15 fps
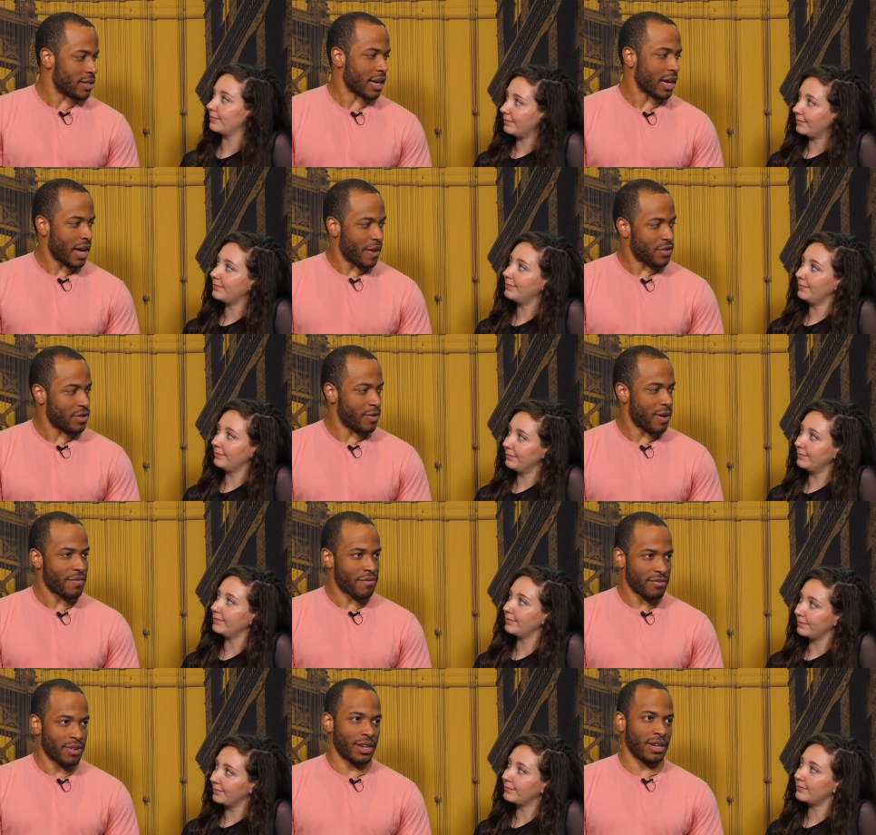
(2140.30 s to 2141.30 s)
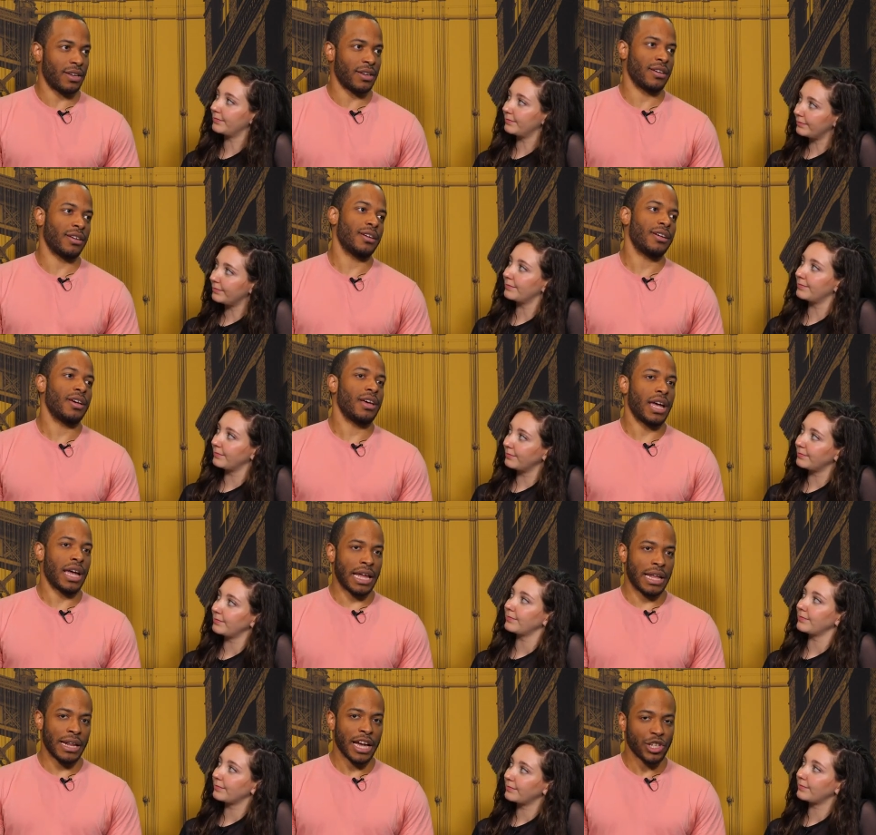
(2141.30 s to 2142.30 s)
Speaker 1: like an mm-hmm. F2, F3,
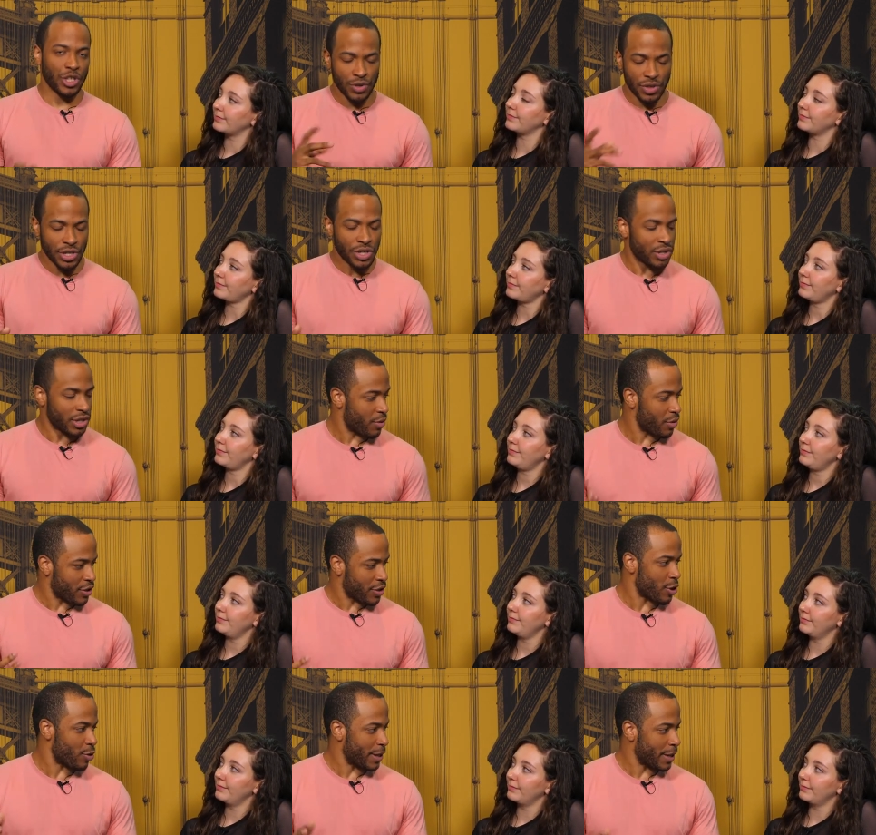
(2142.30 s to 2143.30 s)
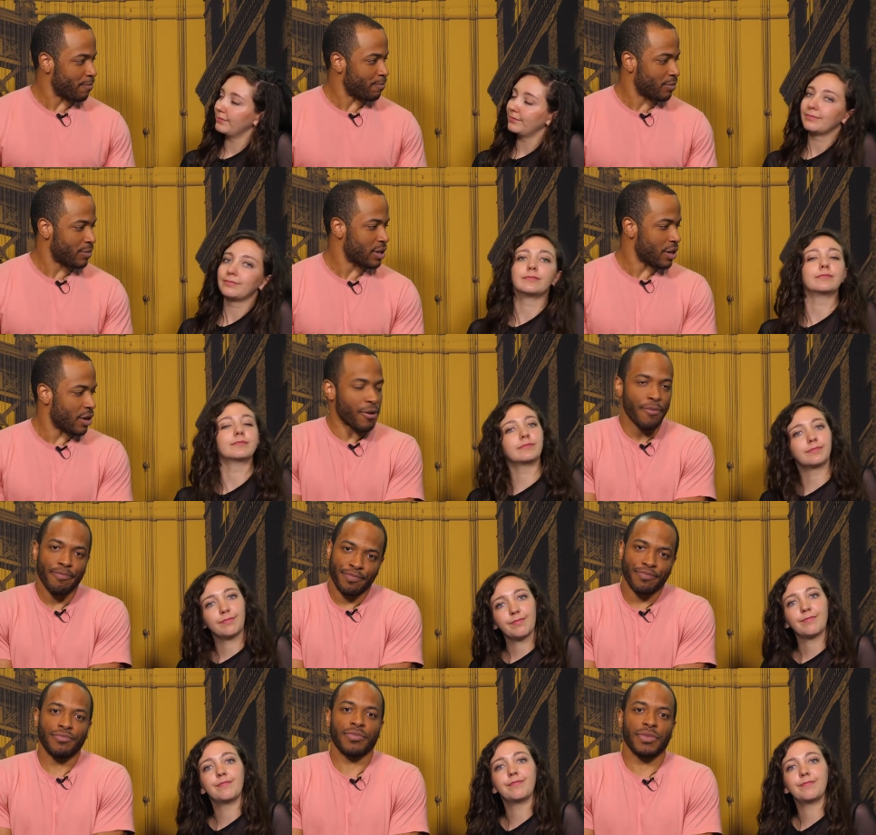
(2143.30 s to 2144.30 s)
and I shoot digitally with the Sony. So,
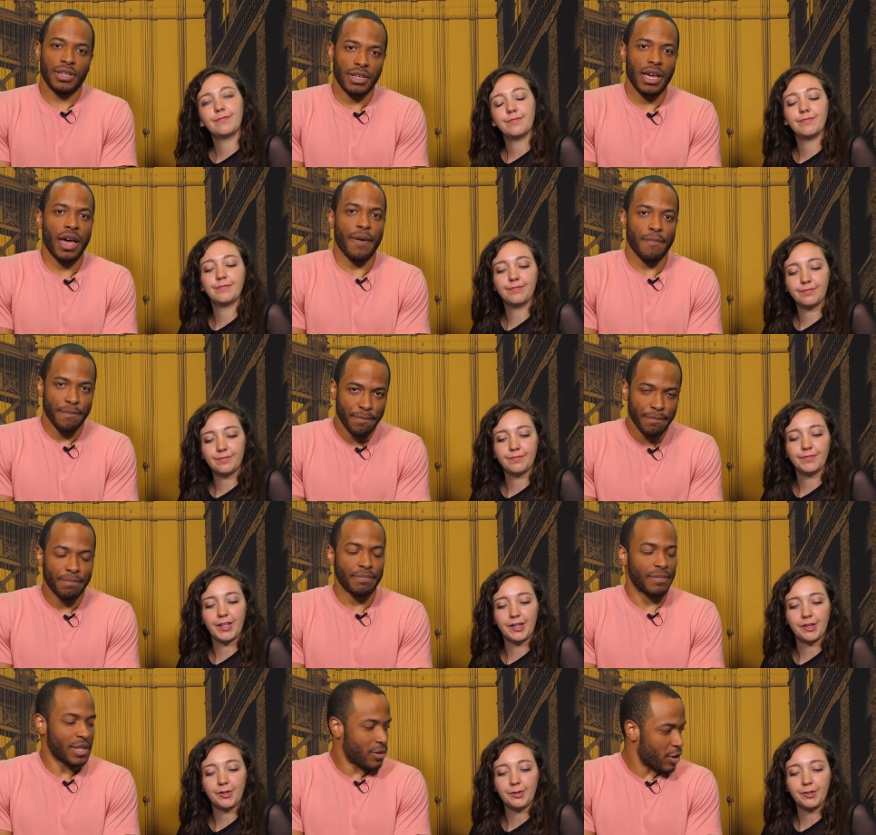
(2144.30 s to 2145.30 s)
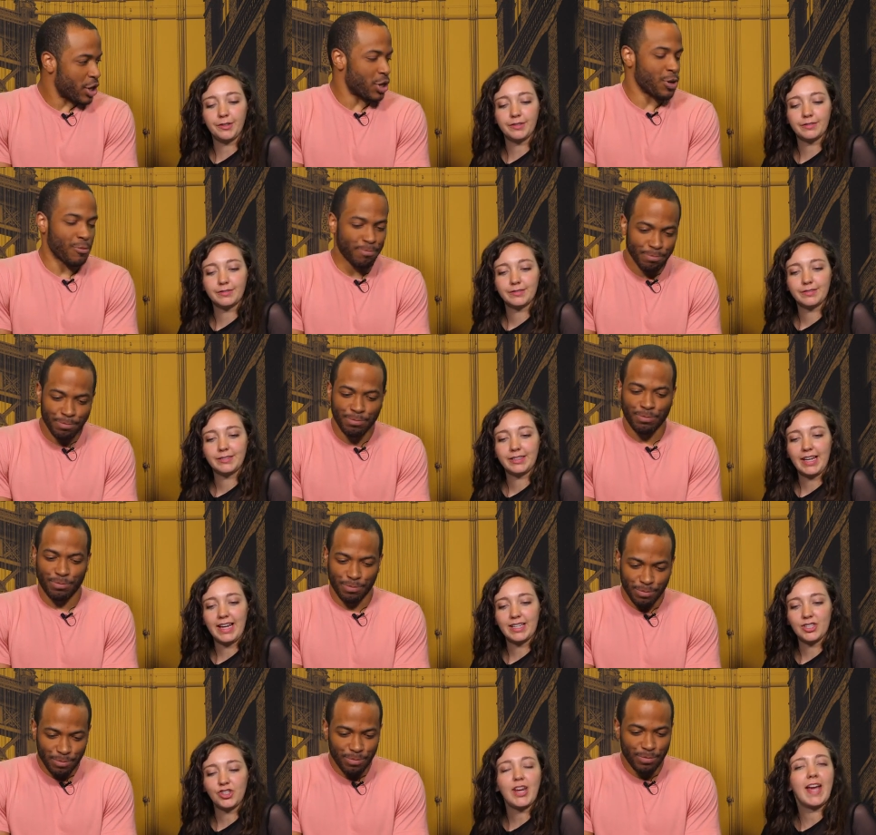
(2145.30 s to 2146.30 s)
yeah. Very That's what I do.
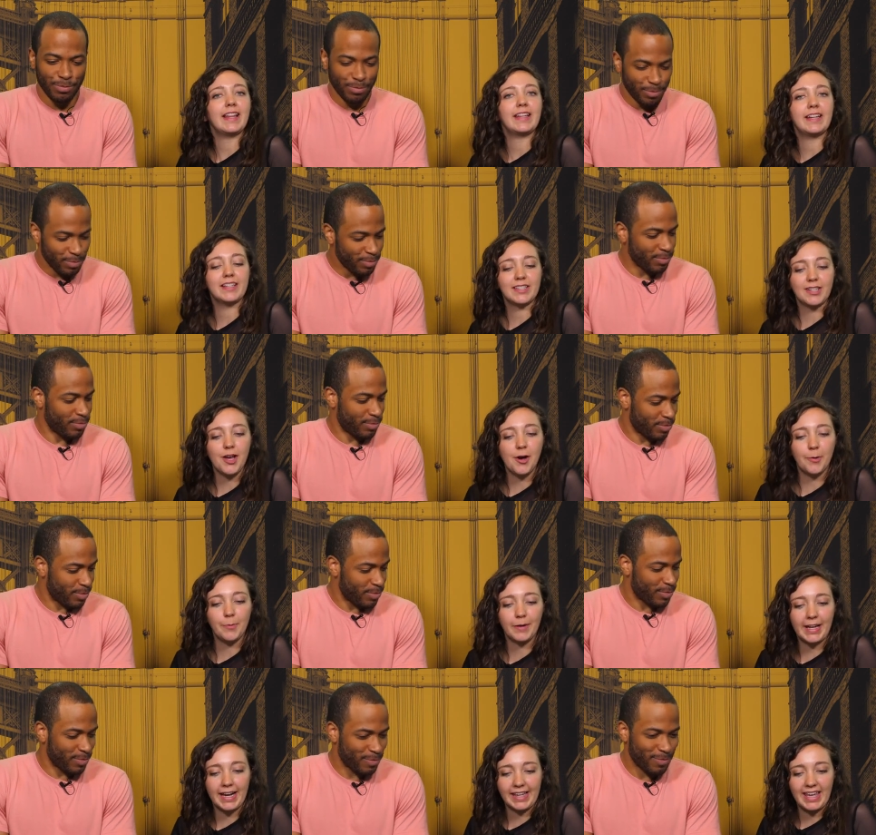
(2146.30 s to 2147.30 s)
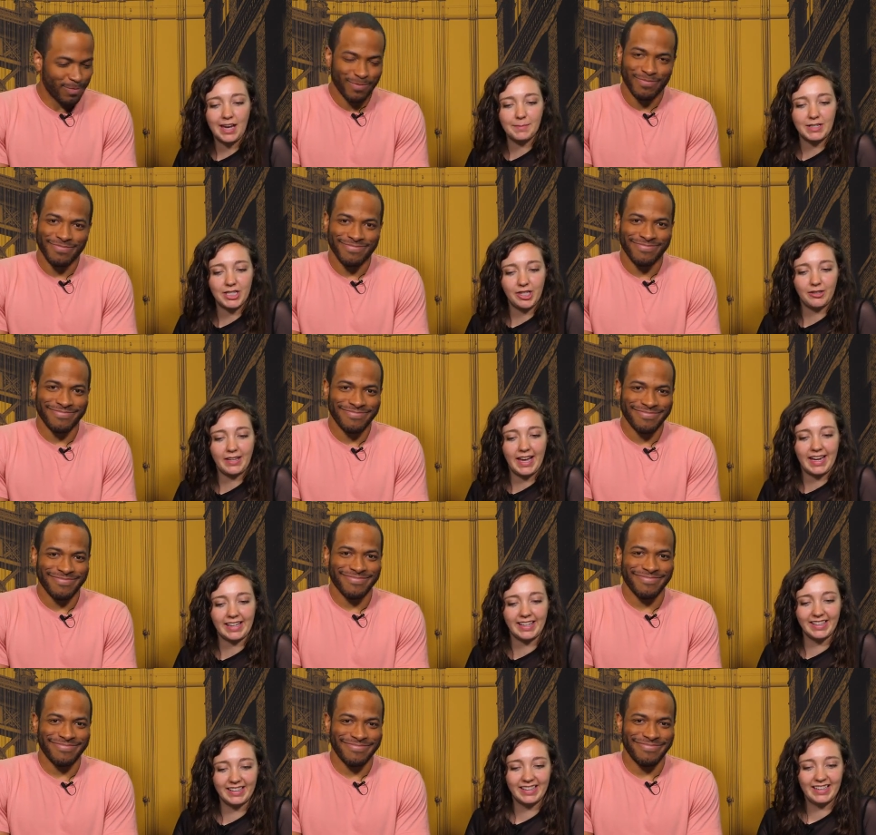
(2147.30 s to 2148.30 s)
Speaker 2: Nice. Chat, let us know. What kind of cameras do you like?
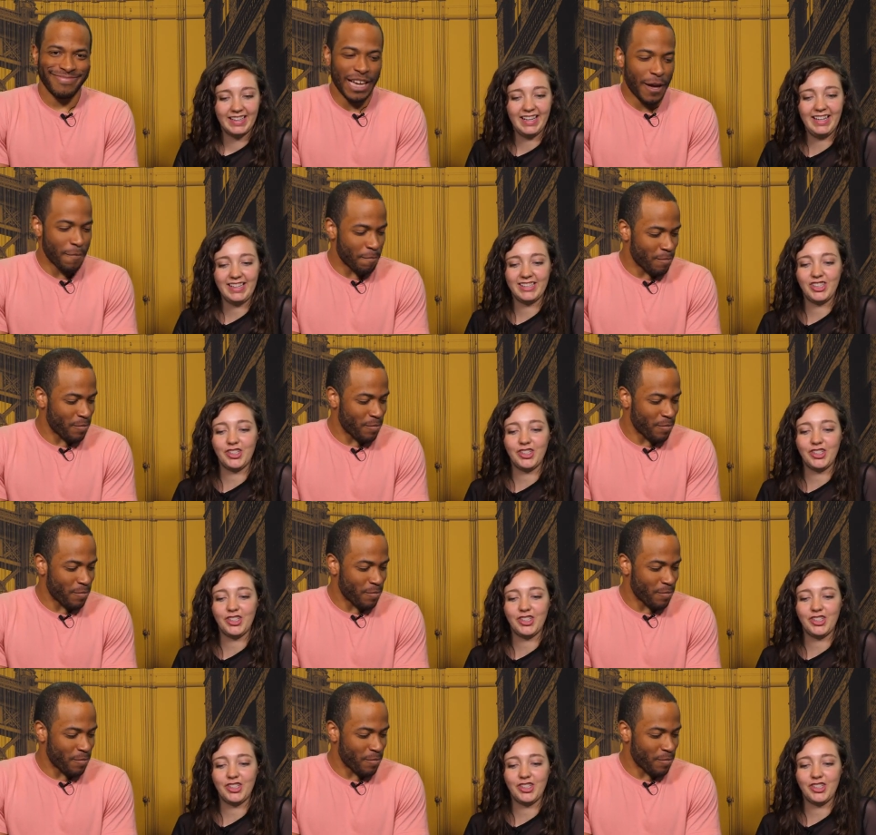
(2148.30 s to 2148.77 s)
Yeah.